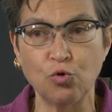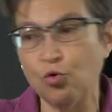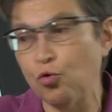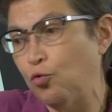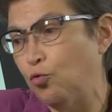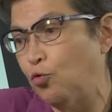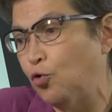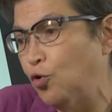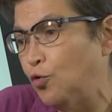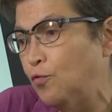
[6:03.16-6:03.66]

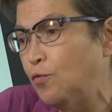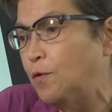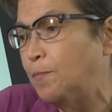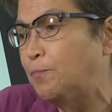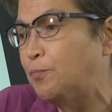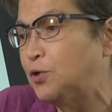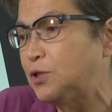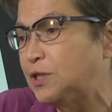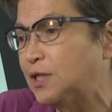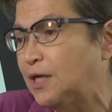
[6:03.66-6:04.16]
Who, who
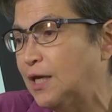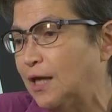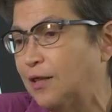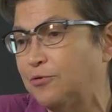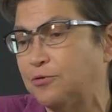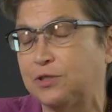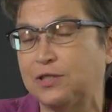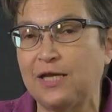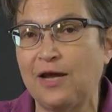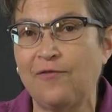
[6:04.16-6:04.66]
would put
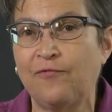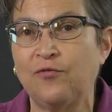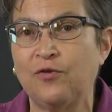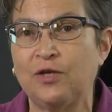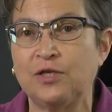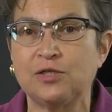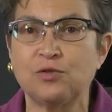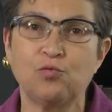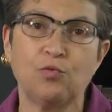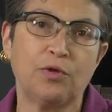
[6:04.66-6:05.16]
together
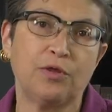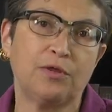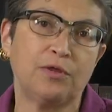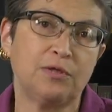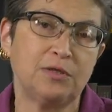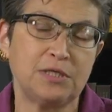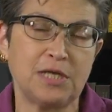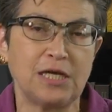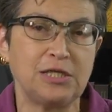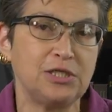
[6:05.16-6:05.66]
deafness with
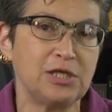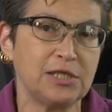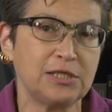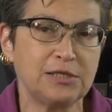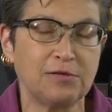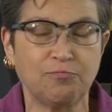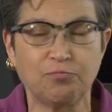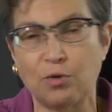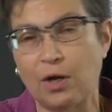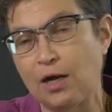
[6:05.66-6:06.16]

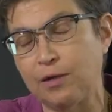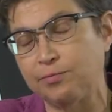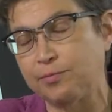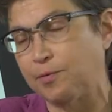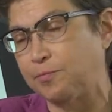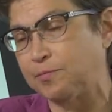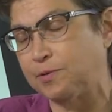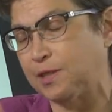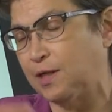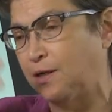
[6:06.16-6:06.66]
digestive
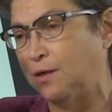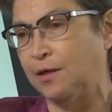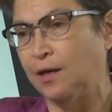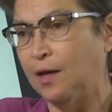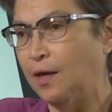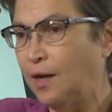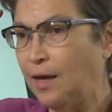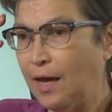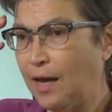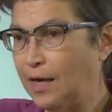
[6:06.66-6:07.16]
problems and,
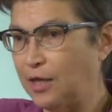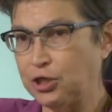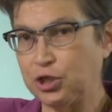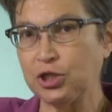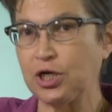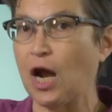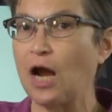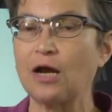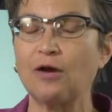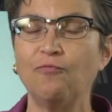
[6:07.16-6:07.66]
and a
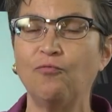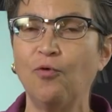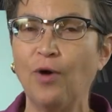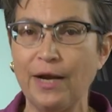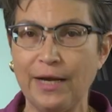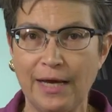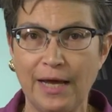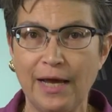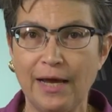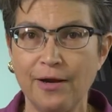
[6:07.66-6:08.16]
shock of
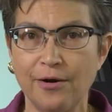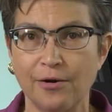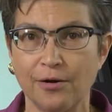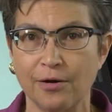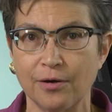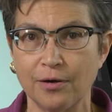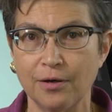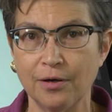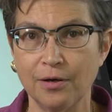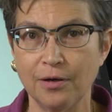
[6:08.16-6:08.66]
white
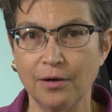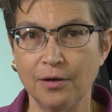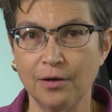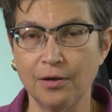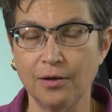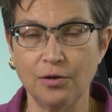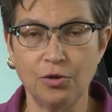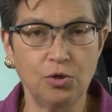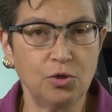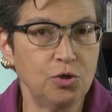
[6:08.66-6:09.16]
hair?
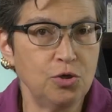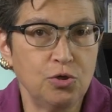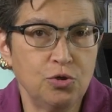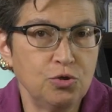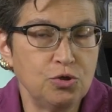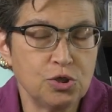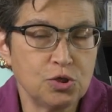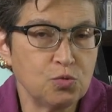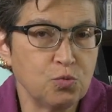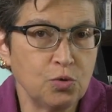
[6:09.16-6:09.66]

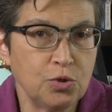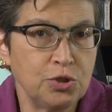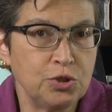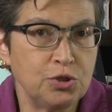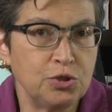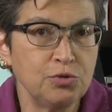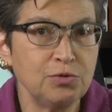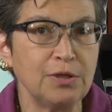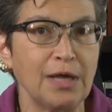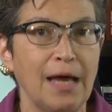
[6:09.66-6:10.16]
You just
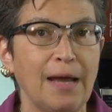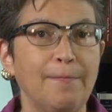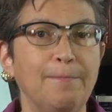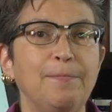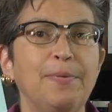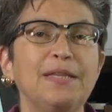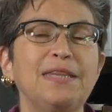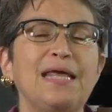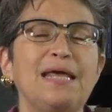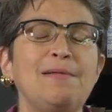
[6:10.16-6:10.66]
wouldn't do that.
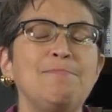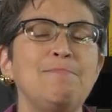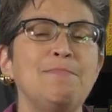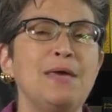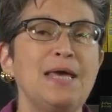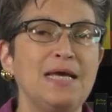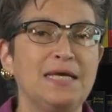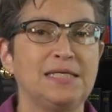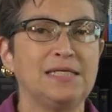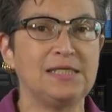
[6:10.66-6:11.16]
But they
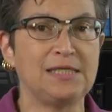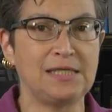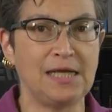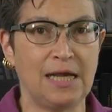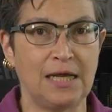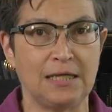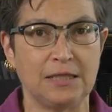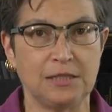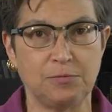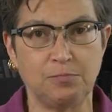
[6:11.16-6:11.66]
make
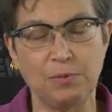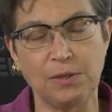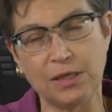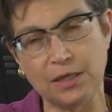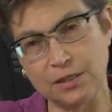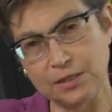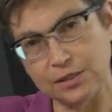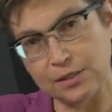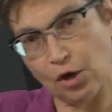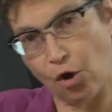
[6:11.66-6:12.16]
sense
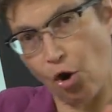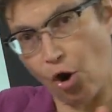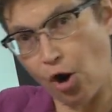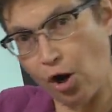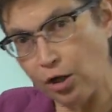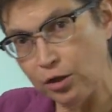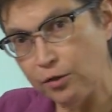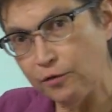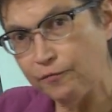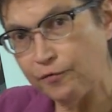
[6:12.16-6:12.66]
because
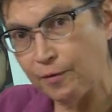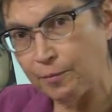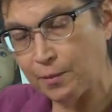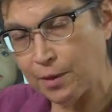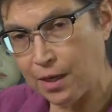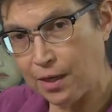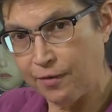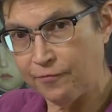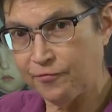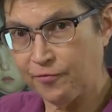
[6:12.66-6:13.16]
all of them
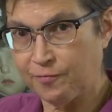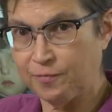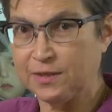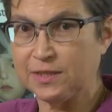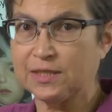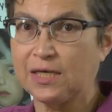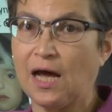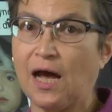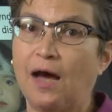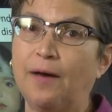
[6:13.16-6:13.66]
come from
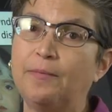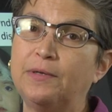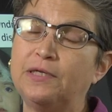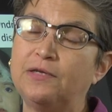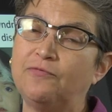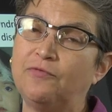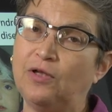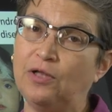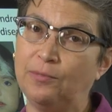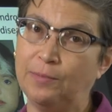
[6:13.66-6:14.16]
this common
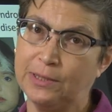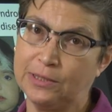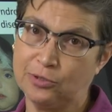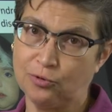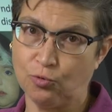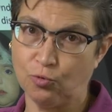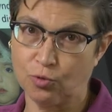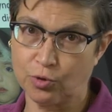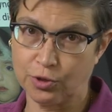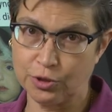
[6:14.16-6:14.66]

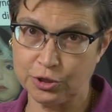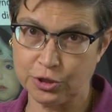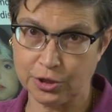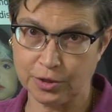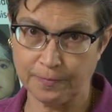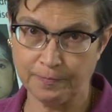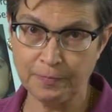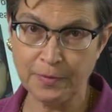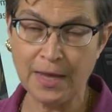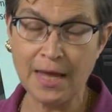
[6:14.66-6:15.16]
developmental origin.